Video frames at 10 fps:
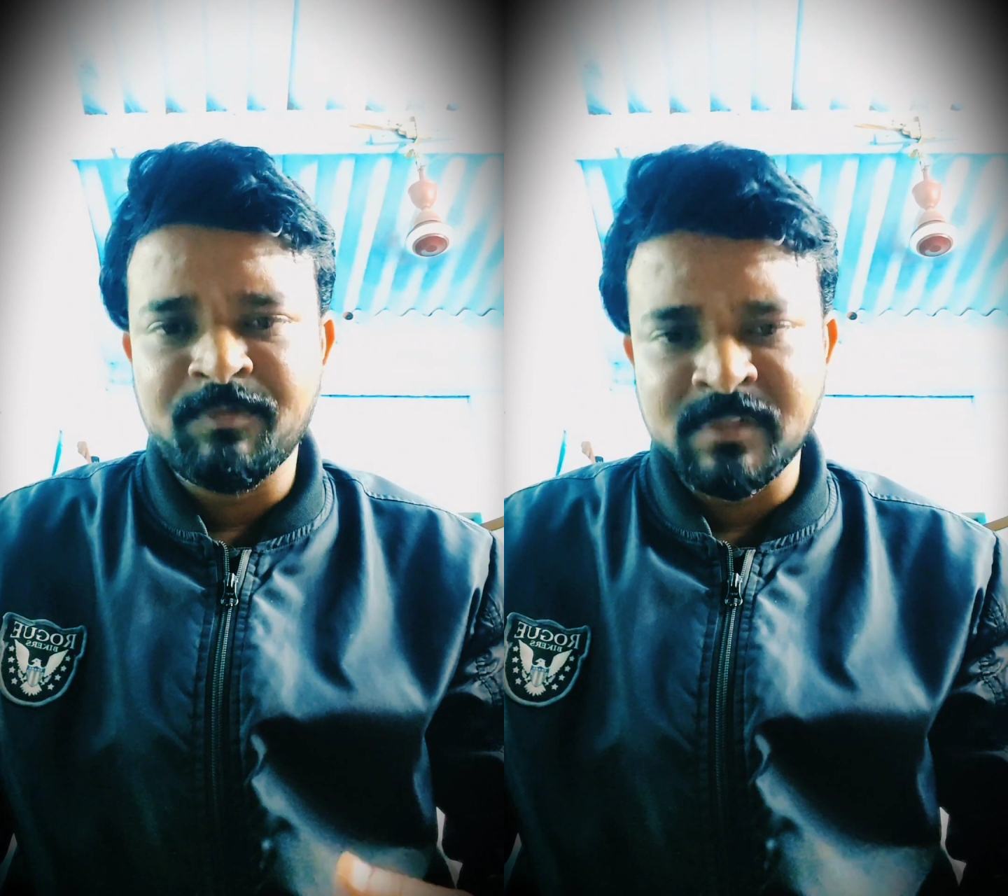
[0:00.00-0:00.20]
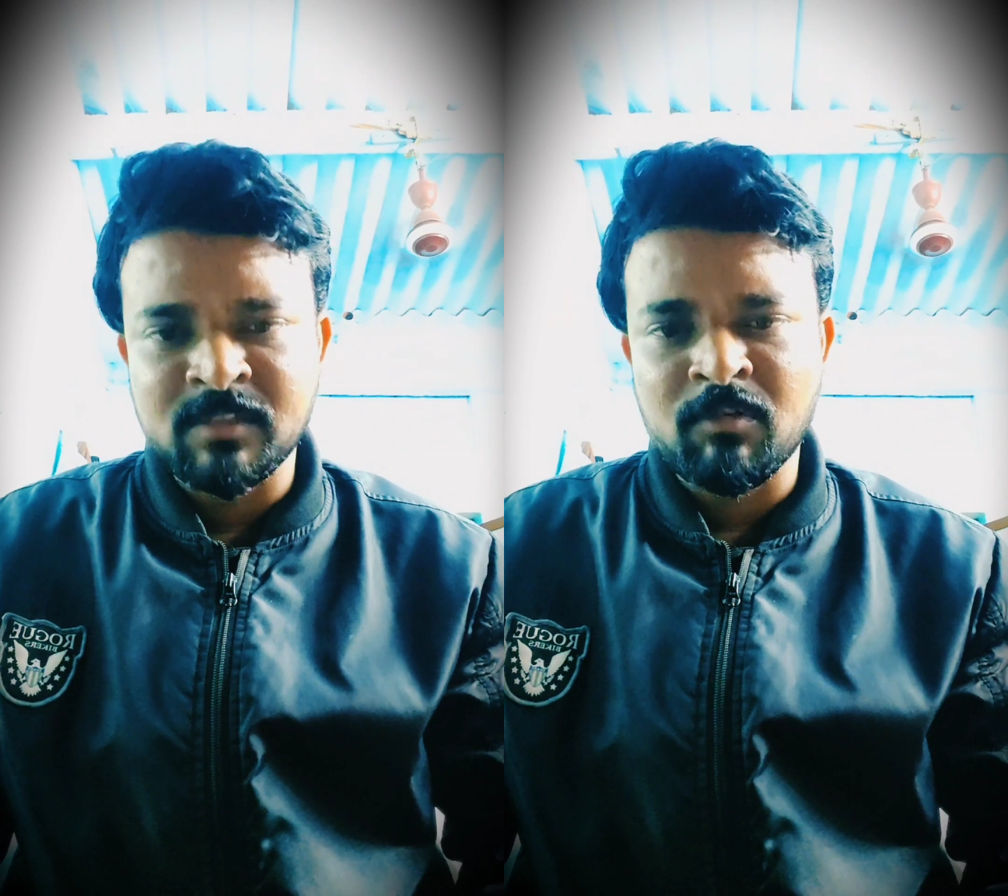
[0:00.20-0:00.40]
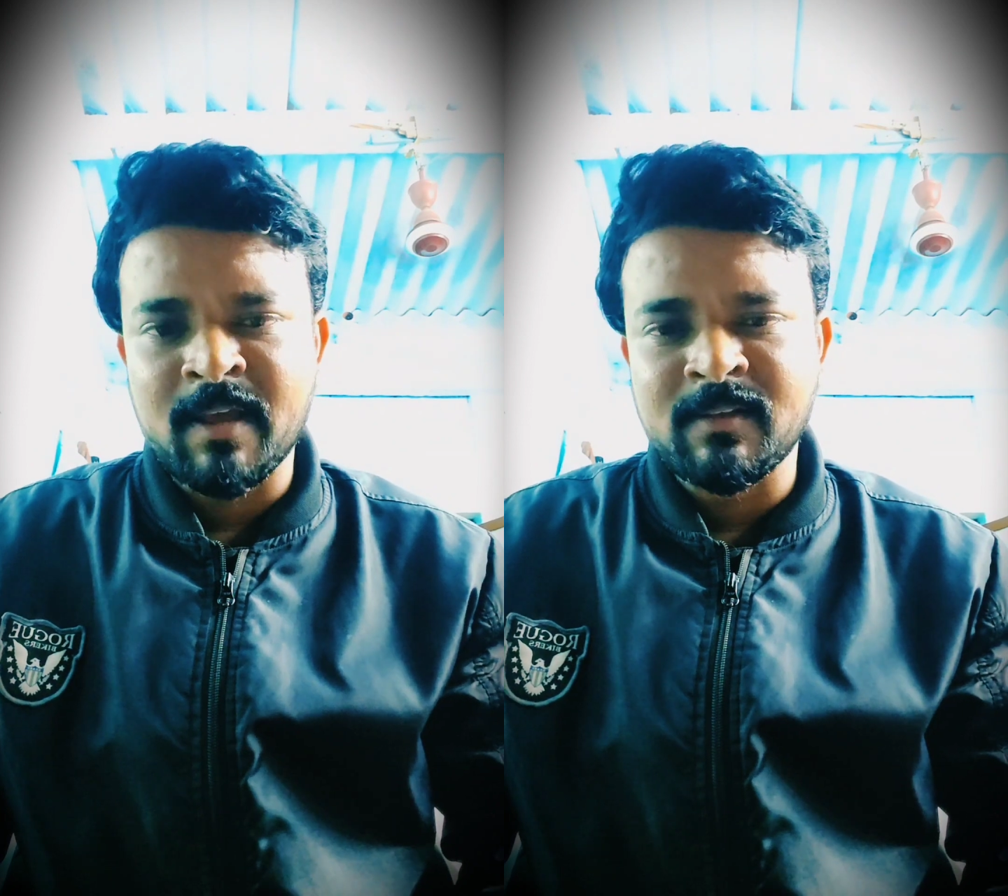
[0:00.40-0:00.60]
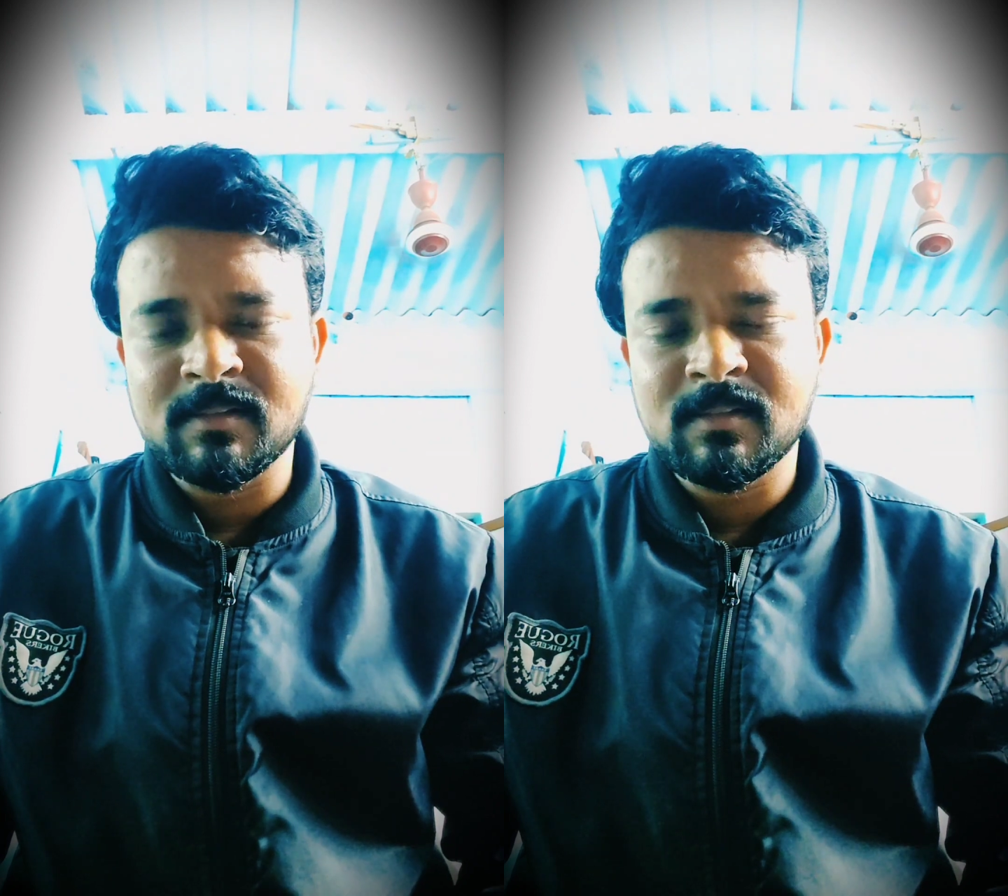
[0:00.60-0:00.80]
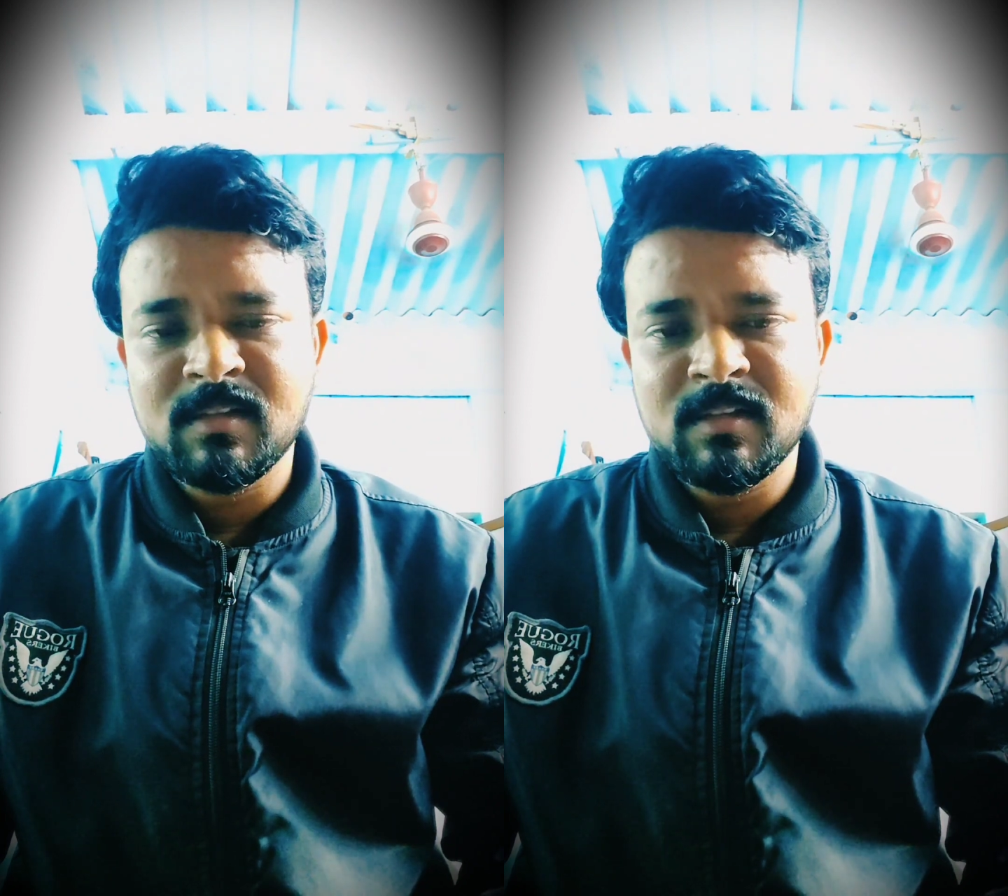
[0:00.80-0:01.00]

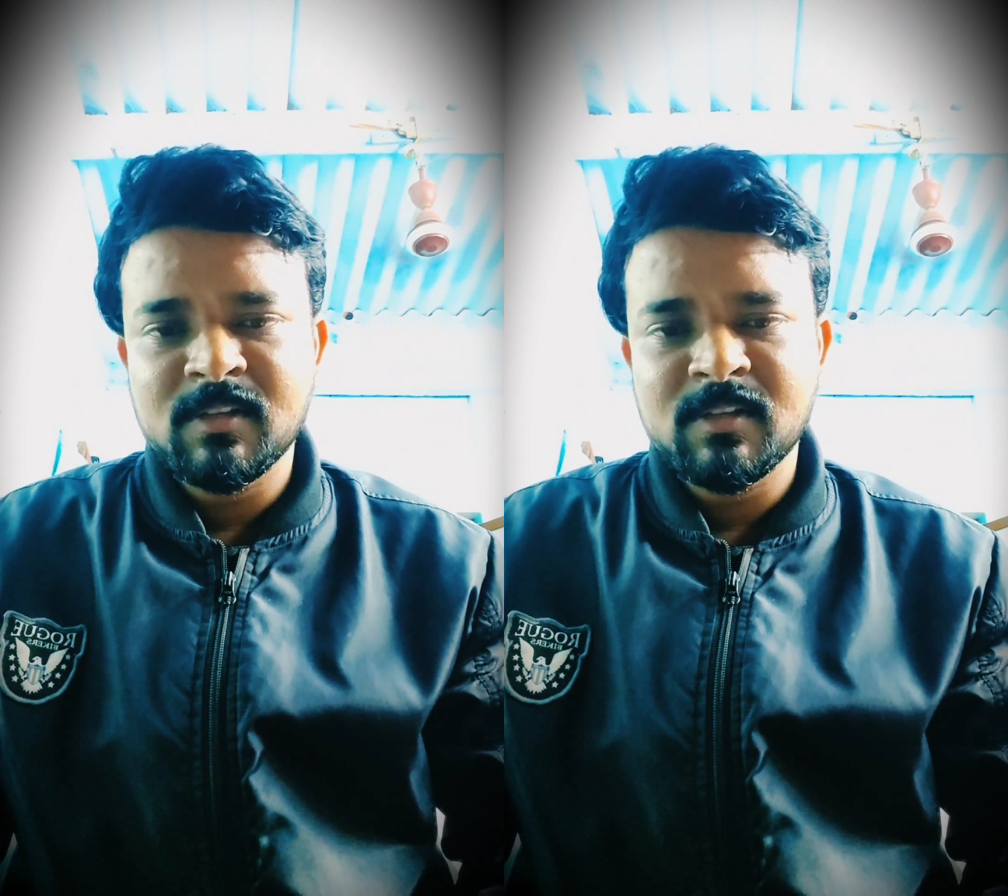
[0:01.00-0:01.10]
visualize.